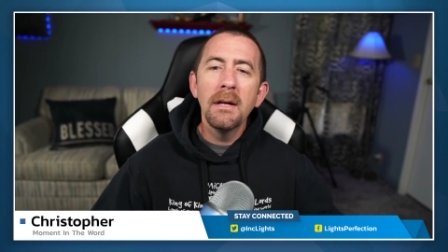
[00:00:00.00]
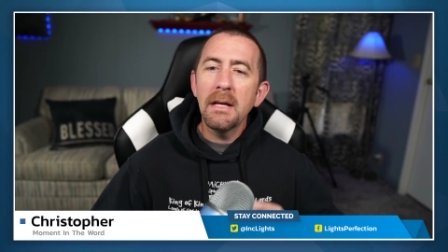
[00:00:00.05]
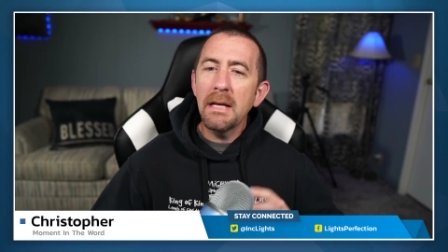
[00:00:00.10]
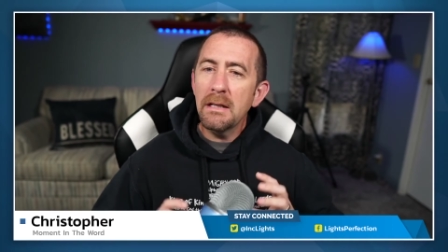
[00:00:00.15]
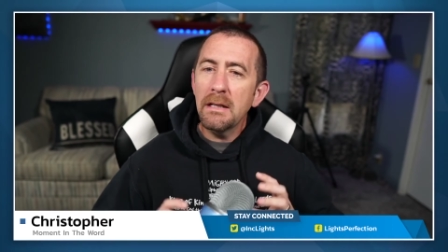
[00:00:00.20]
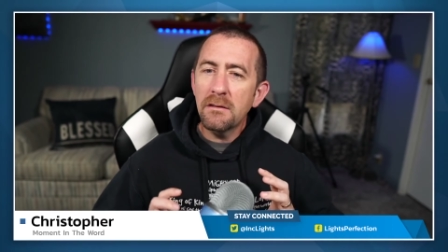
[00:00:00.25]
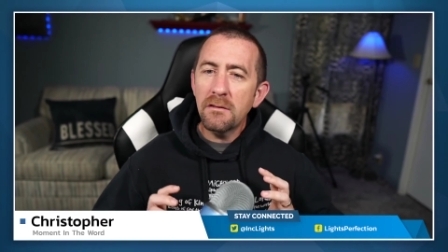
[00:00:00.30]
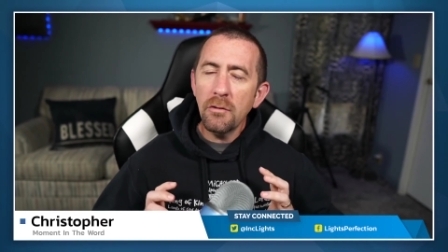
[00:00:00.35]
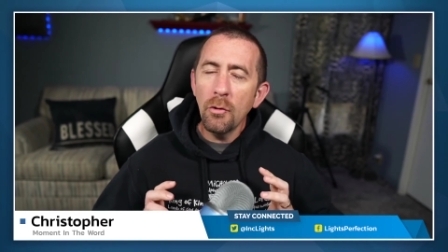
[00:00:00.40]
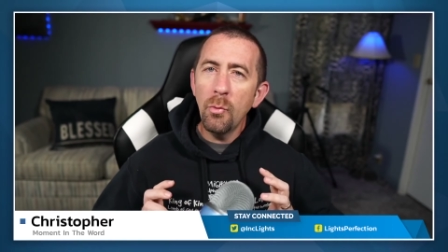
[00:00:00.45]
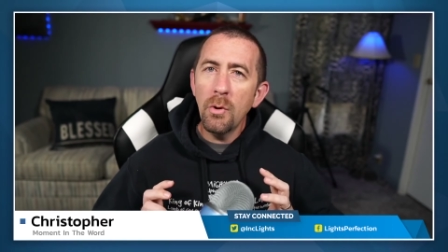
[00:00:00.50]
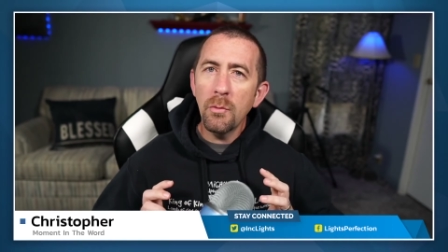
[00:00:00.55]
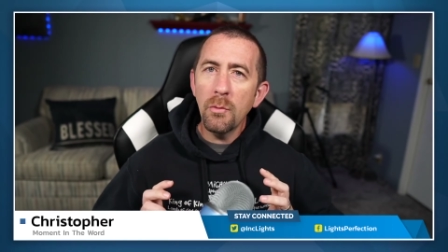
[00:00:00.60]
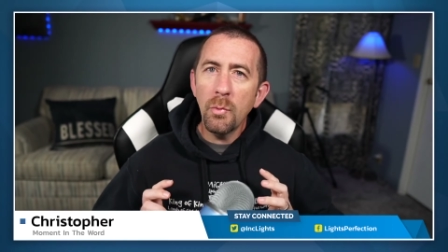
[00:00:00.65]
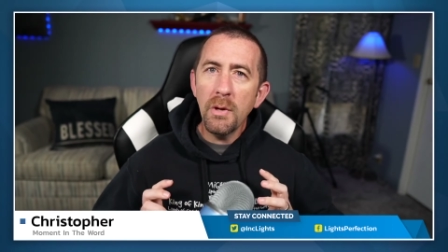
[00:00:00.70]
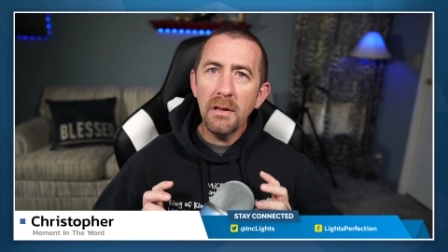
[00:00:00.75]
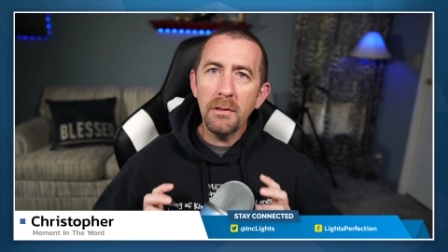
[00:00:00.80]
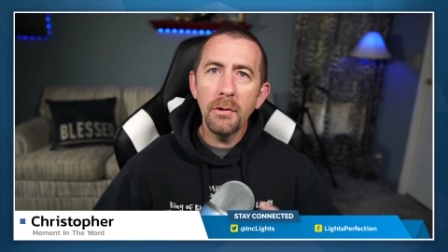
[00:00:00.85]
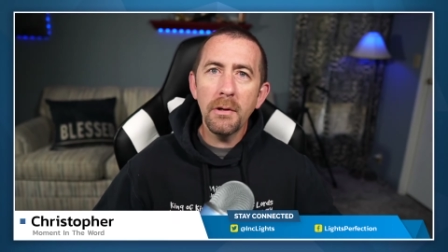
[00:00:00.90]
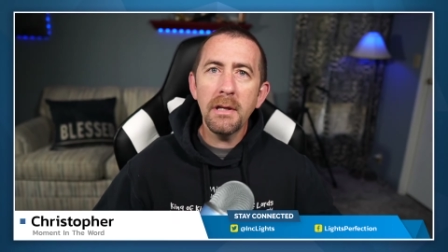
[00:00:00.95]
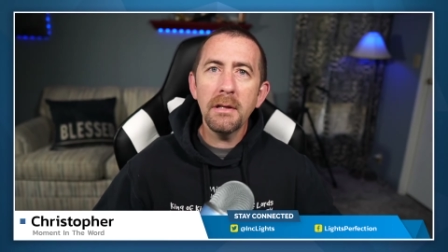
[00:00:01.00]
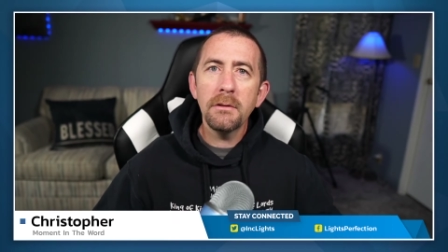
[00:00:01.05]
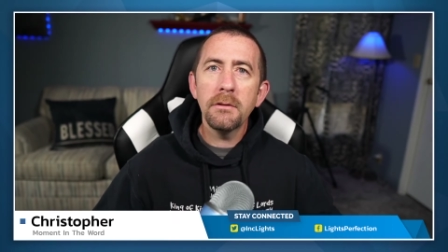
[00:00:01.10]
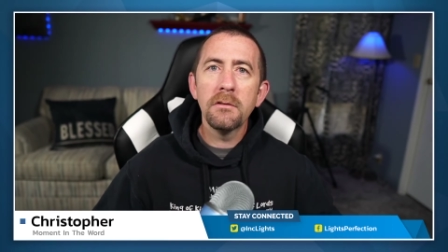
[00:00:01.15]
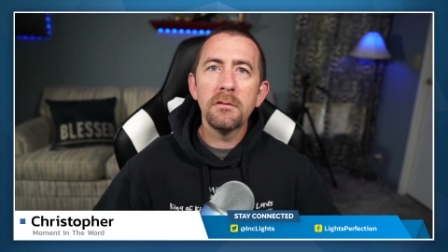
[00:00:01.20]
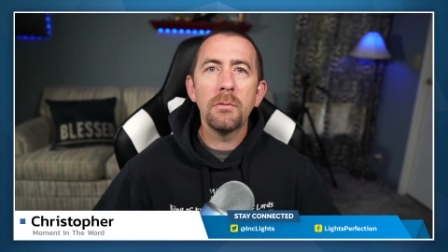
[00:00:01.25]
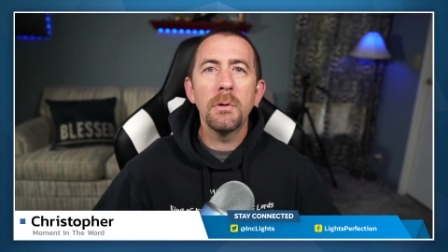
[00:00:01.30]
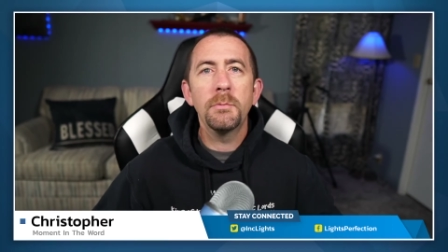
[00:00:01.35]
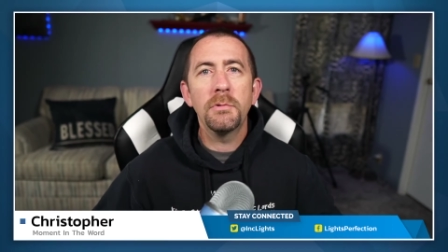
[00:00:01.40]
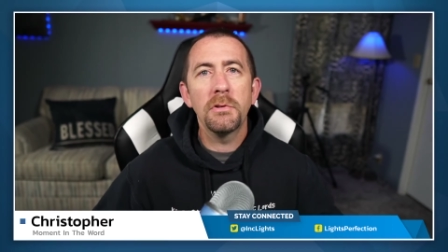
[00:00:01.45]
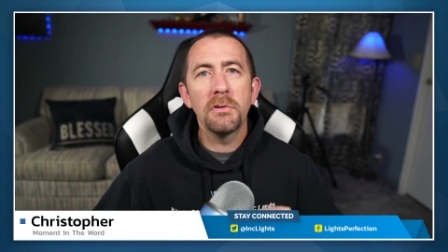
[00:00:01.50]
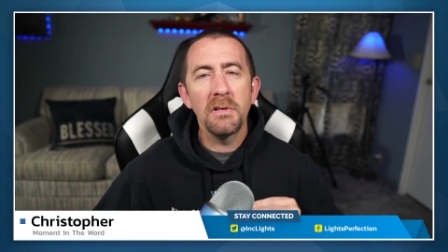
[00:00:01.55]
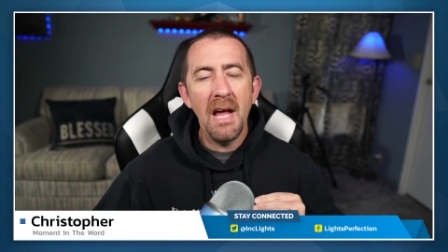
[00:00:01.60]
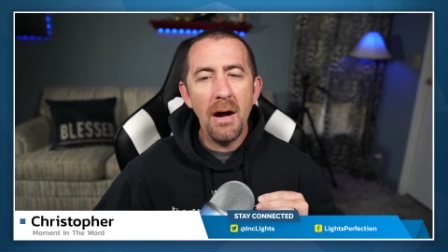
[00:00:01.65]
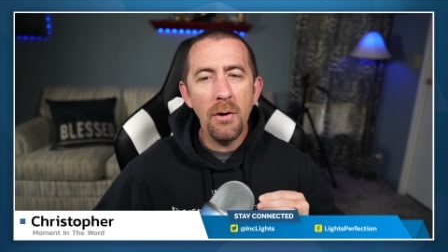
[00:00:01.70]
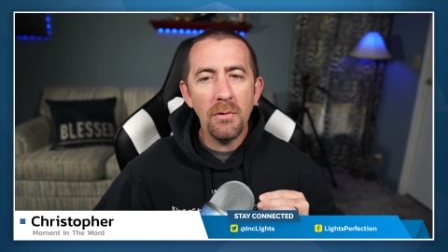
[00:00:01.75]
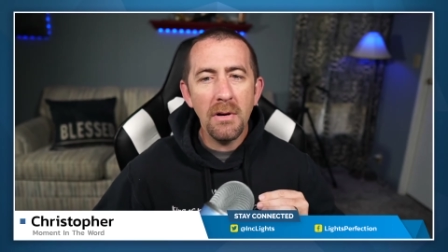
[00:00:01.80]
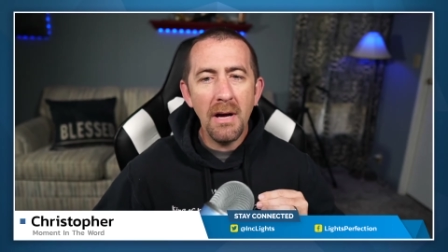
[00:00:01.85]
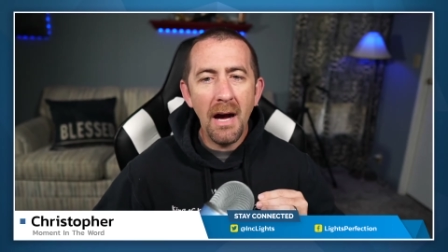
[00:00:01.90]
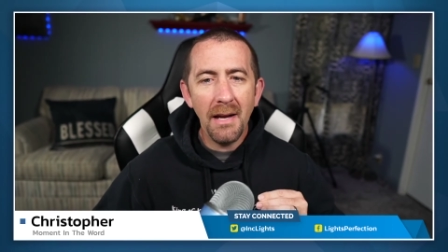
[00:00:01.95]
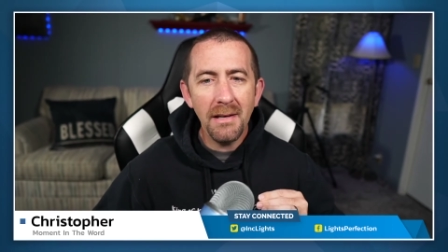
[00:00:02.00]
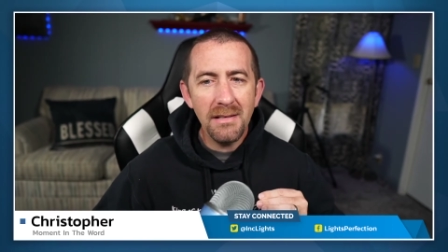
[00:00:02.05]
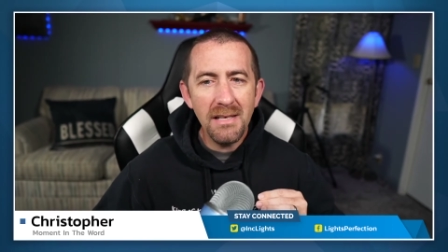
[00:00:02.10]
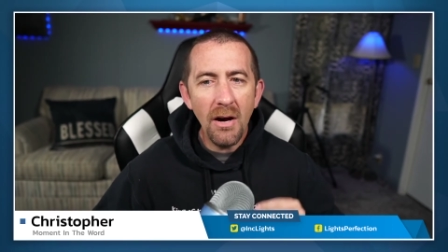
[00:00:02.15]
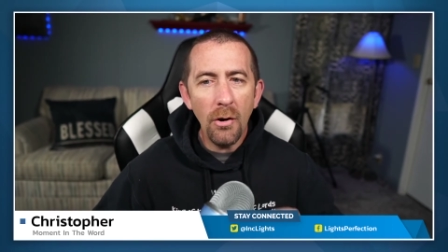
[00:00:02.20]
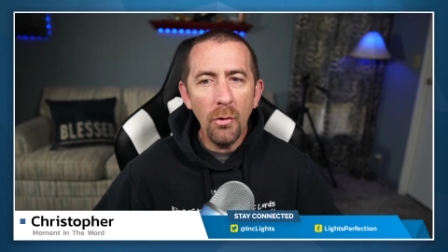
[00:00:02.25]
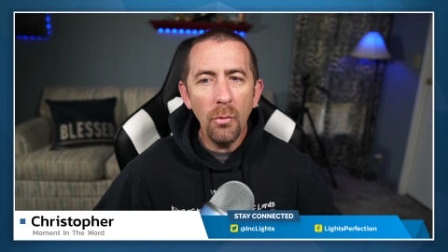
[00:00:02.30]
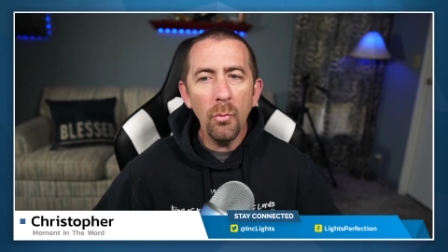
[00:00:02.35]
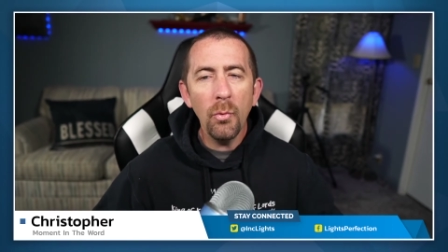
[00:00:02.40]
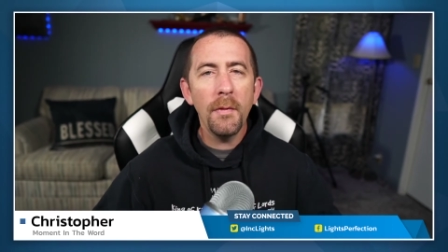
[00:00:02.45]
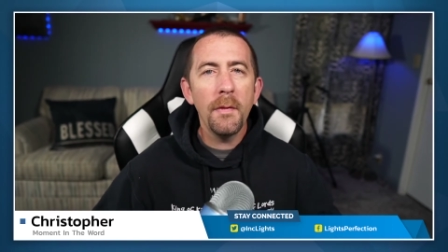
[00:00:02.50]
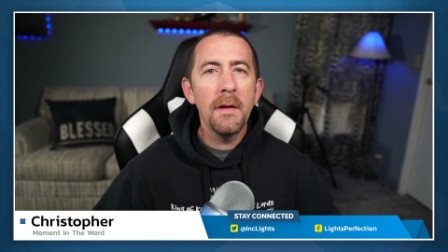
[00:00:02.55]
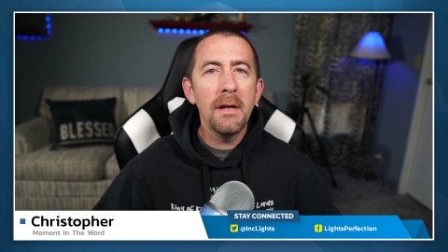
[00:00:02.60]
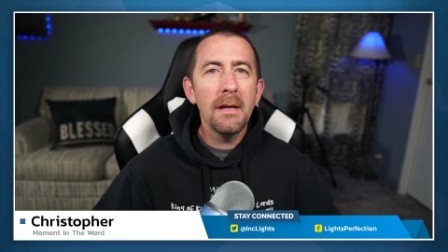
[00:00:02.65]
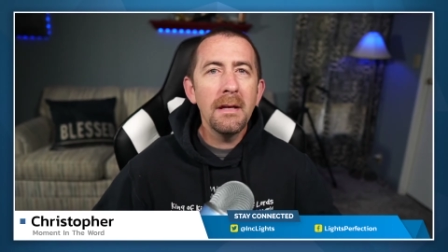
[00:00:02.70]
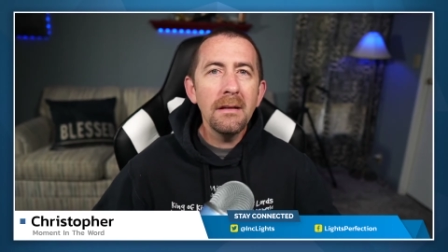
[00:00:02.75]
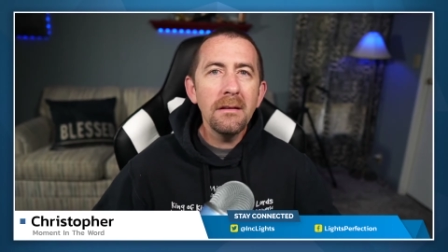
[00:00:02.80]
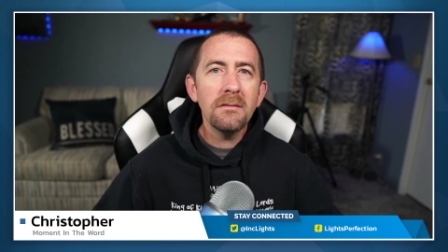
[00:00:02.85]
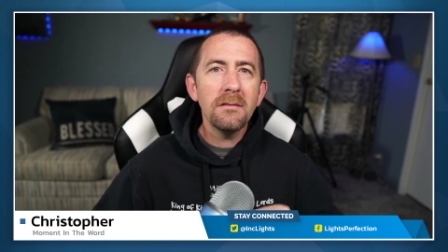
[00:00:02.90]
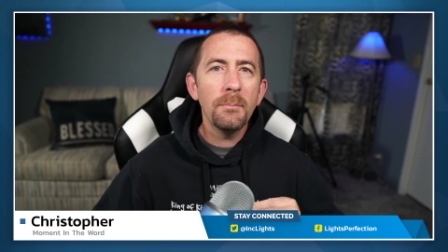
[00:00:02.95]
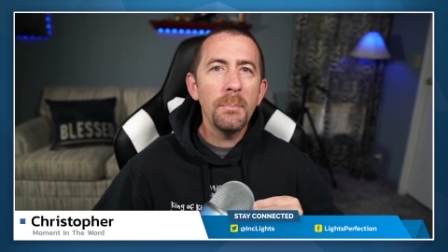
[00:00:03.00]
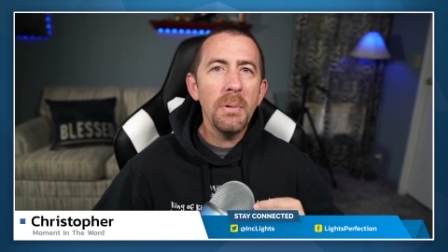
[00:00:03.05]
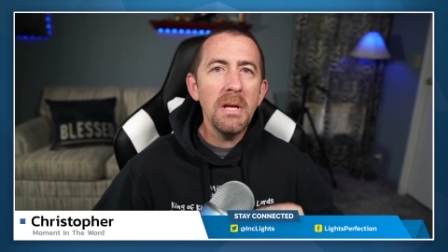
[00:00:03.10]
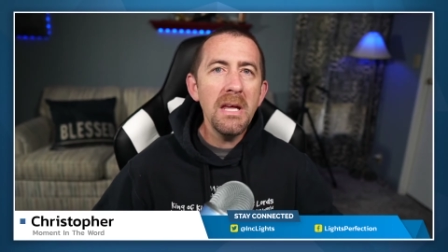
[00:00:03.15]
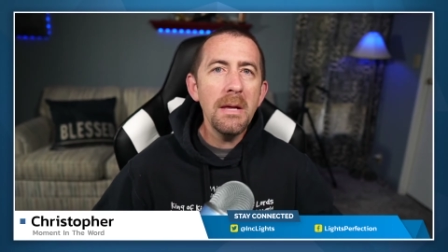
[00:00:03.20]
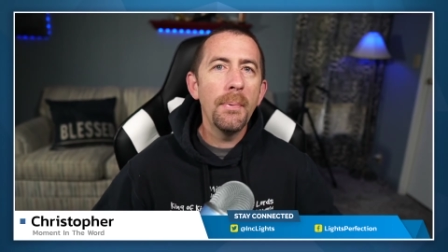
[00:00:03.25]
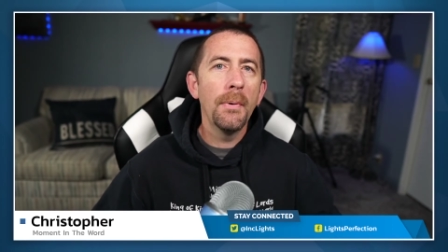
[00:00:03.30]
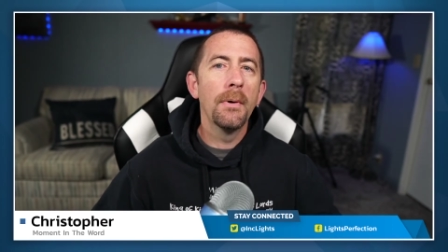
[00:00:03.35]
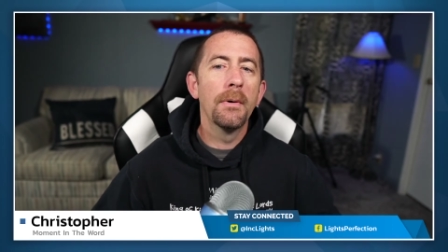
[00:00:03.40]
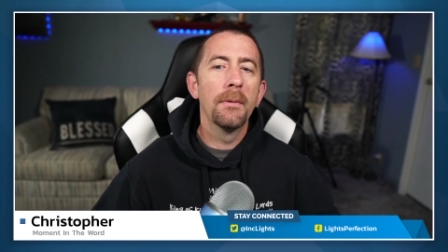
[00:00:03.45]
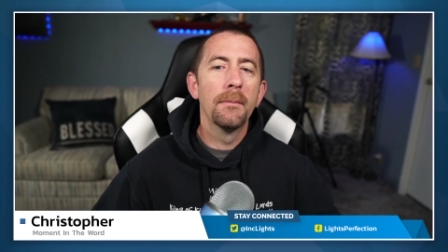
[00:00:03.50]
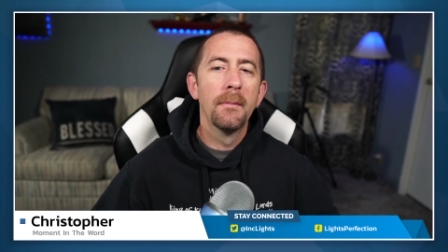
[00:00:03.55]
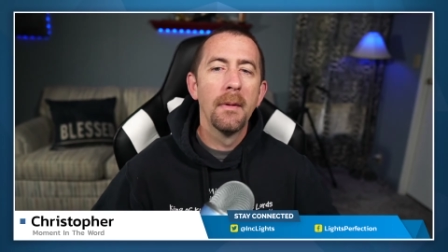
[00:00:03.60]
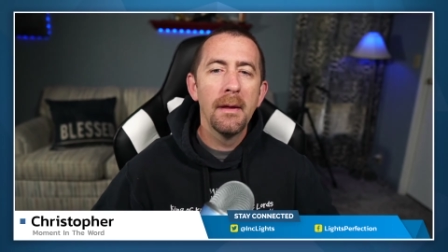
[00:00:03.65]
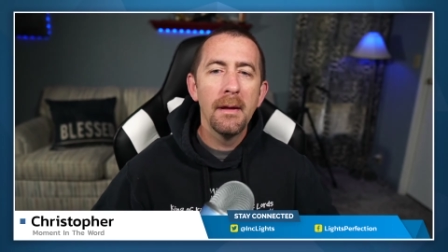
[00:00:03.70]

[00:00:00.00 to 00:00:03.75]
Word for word: And so when we look at the scriptures and how God dealt with his people,